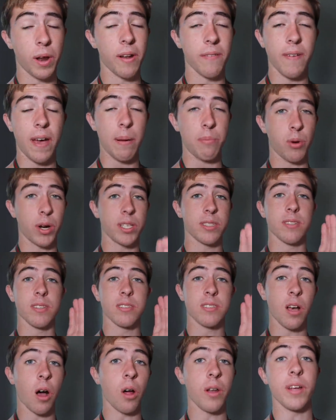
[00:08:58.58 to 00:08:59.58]
when it evaporates, the
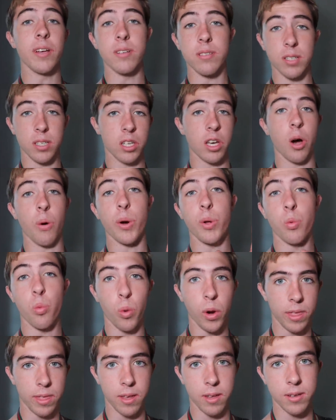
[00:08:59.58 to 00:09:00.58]
salt isn't going with